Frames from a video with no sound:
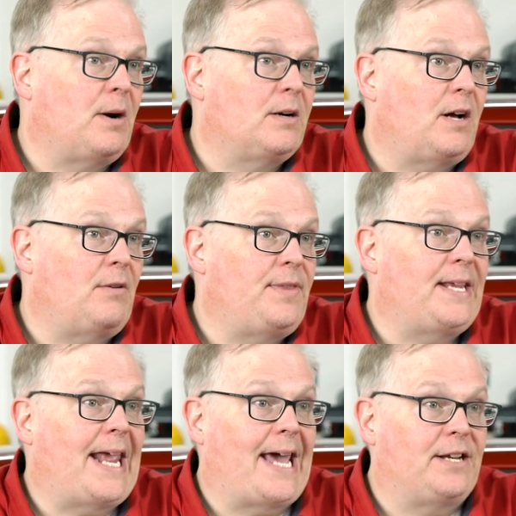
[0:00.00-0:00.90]
part of
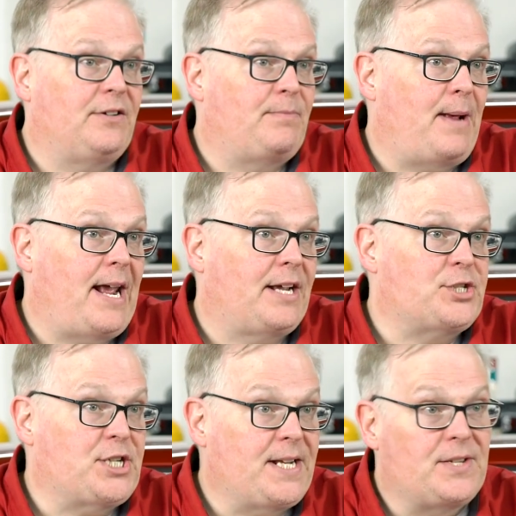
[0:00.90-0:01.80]
the additive
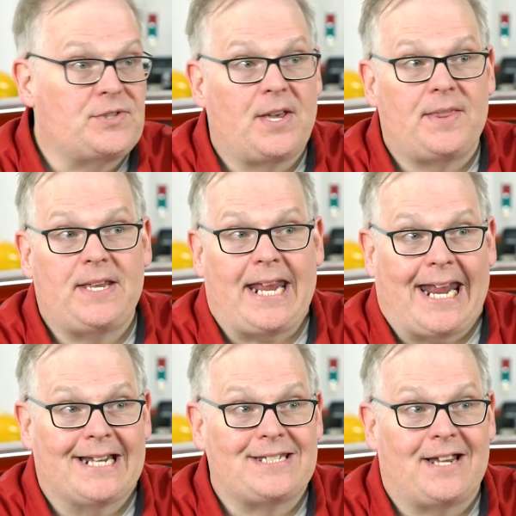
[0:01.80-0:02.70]
package is the
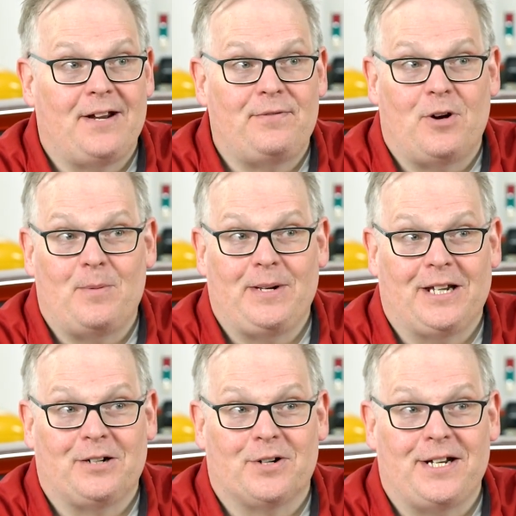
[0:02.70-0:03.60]

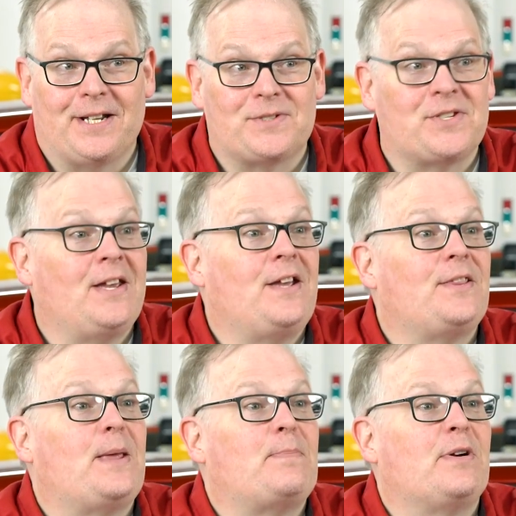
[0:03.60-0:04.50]
anti-foaming ingredients
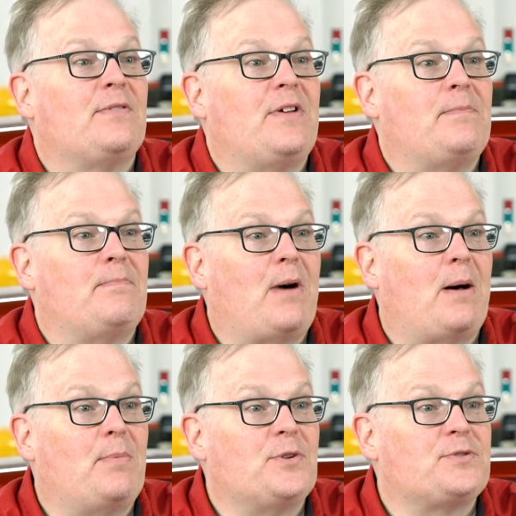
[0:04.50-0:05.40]
that prevent
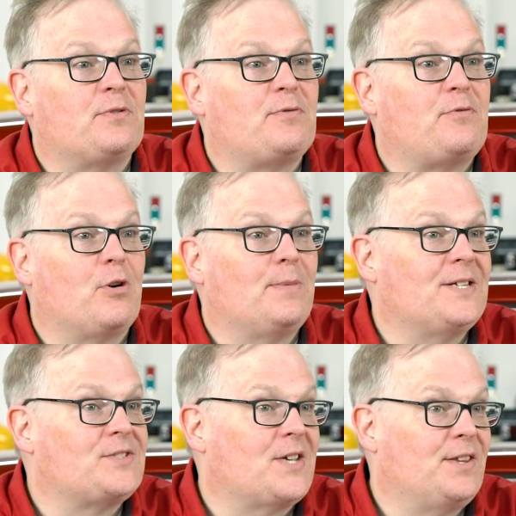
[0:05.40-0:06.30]
bubbles from forming
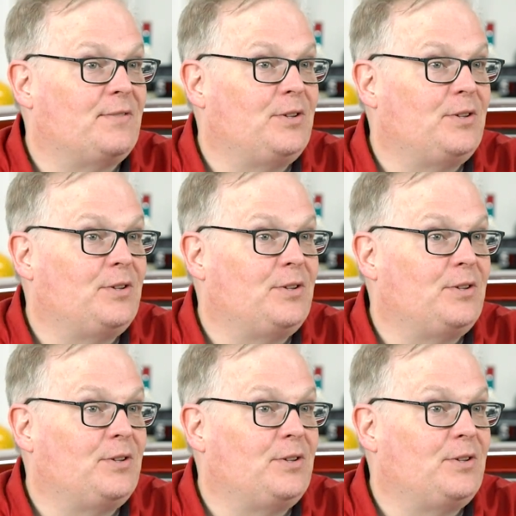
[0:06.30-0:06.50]
inside the